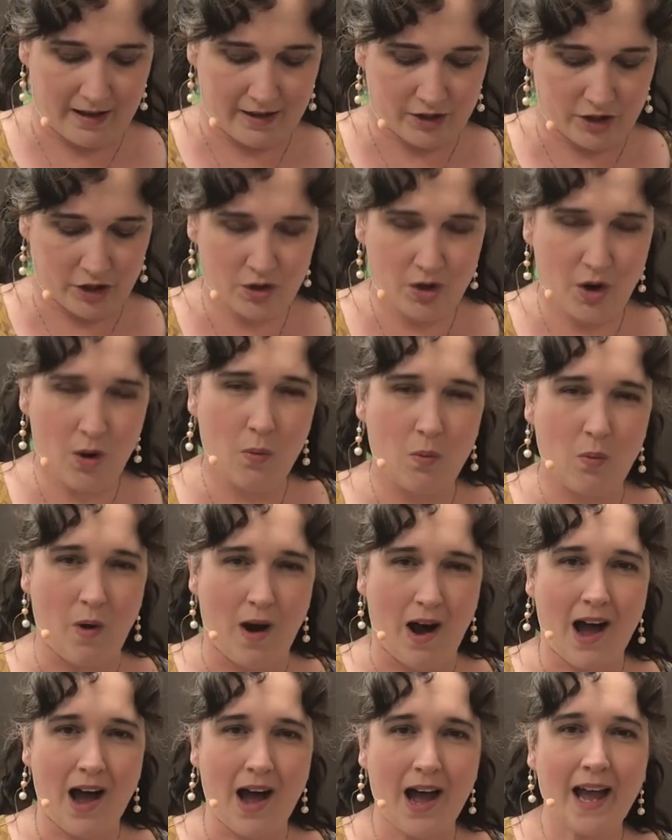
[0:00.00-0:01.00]
Do you know
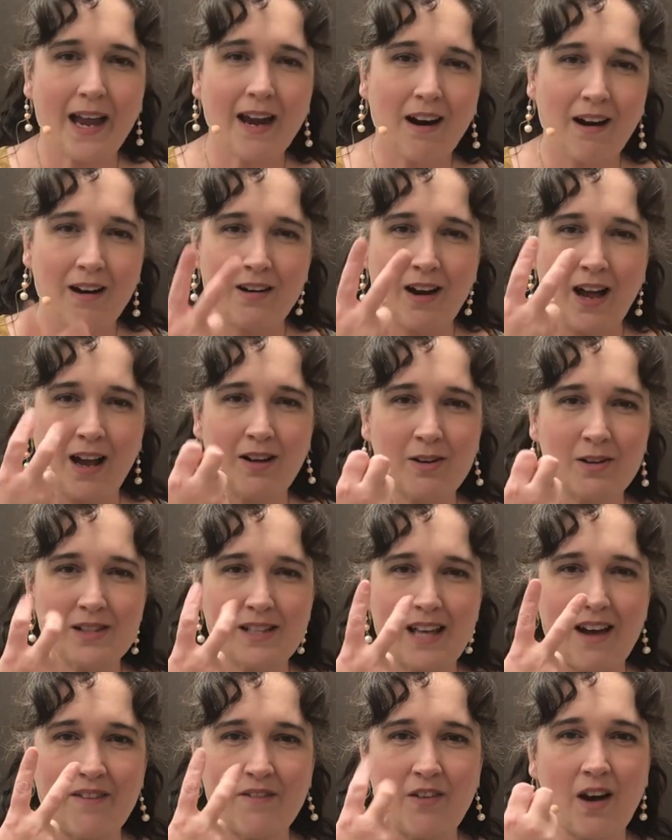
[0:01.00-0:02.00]
why our knuckles have